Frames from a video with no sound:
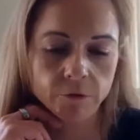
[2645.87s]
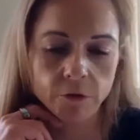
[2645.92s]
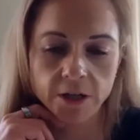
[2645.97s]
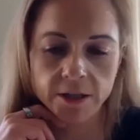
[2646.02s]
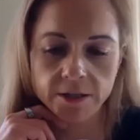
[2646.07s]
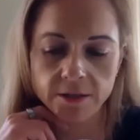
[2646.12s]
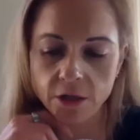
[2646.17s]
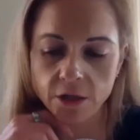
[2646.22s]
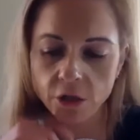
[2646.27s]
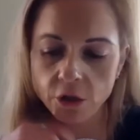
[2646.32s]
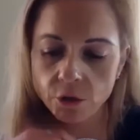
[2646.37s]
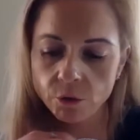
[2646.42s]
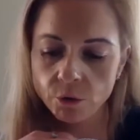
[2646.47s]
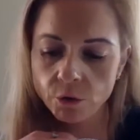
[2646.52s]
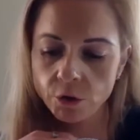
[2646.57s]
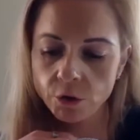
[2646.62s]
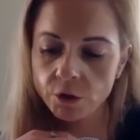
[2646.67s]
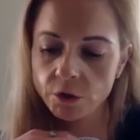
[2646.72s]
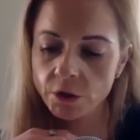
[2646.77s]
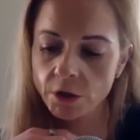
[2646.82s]
advice that you
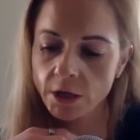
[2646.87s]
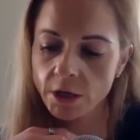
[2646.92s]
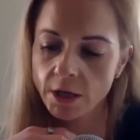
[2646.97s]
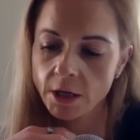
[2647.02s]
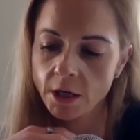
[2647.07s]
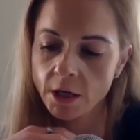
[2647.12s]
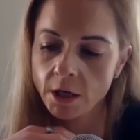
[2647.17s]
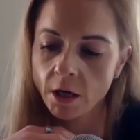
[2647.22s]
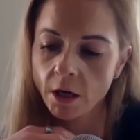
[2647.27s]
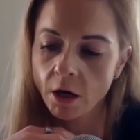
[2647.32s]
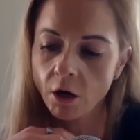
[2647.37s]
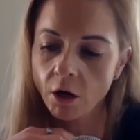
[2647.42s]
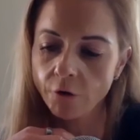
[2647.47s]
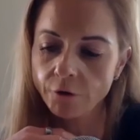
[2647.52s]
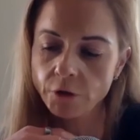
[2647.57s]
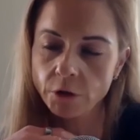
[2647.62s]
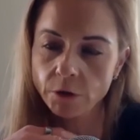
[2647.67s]
could, after